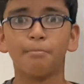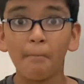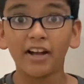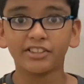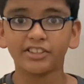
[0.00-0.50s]

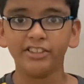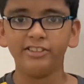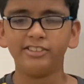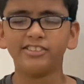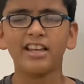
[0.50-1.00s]

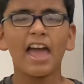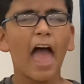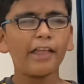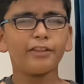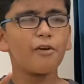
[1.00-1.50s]
Munchkins,
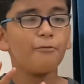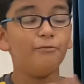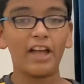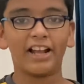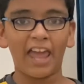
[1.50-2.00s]
and they were
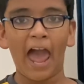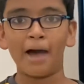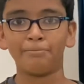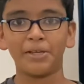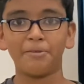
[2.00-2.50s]
very
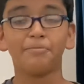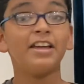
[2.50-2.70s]
happy.